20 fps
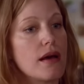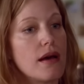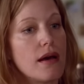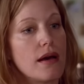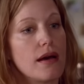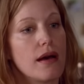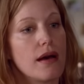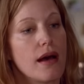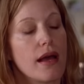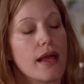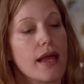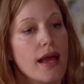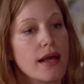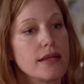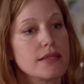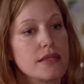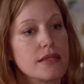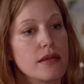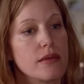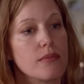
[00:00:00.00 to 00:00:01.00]
it's not
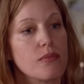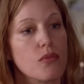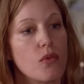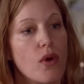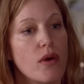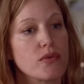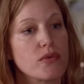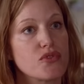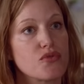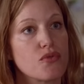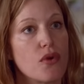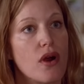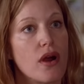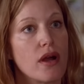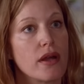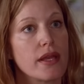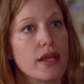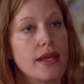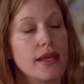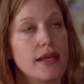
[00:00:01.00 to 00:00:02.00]
something that she can just go to the
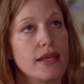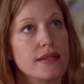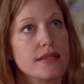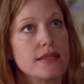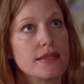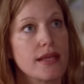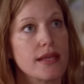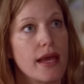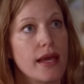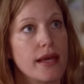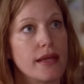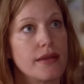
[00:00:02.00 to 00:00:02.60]
police about,